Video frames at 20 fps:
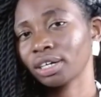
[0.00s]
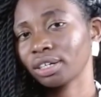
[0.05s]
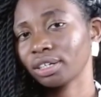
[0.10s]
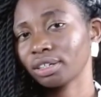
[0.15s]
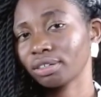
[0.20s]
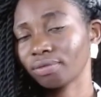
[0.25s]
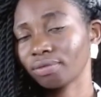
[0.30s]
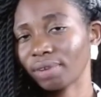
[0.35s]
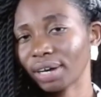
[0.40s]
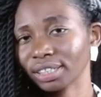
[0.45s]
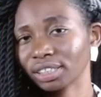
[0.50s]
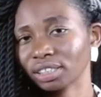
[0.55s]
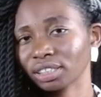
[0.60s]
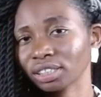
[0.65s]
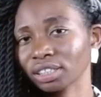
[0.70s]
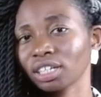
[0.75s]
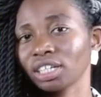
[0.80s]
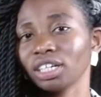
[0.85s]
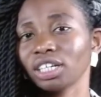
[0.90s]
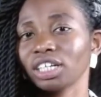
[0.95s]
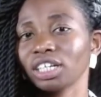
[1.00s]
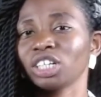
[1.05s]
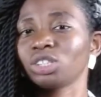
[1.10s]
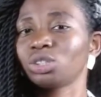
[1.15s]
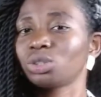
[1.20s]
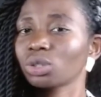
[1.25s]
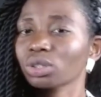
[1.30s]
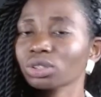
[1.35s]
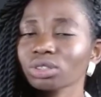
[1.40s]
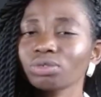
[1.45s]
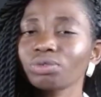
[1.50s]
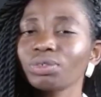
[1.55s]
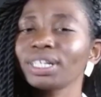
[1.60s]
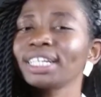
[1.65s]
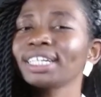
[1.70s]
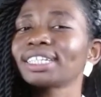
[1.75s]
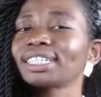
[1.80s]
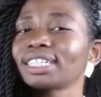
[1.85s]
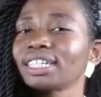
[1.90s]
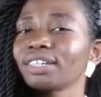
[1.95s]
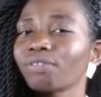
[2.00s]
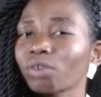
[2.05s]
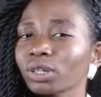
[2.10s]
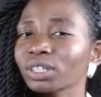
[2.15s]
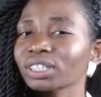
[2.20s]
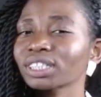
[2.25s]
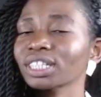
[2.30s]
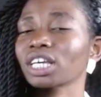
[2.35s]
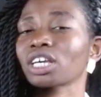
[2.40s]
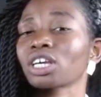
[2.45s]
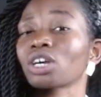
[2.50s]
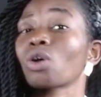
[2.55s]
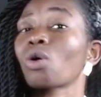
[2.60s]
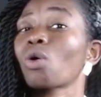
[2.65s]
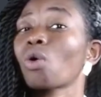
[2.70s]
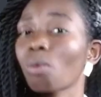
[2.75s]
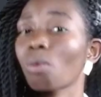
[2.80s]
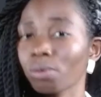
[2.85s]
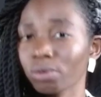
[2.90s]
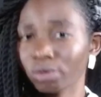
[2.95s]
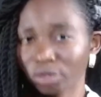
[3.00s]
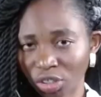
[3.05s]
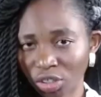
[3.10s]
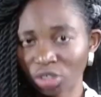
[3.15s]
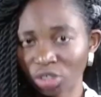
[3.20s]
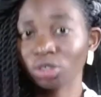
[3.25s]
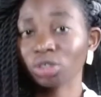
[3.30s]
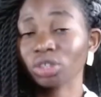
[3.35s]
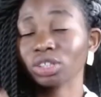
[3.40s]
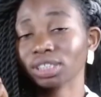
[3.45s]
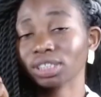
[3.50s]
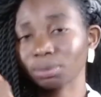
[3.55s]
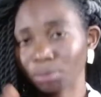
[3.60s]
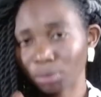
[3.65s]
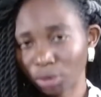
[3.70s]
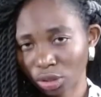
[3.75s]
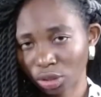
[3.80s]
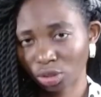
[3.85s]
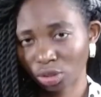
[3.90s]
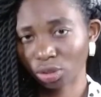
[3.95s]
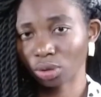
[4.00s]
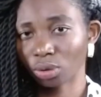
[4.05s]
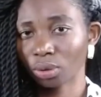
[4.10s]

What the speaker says: but it doesn't really give us a homogeneous mixture.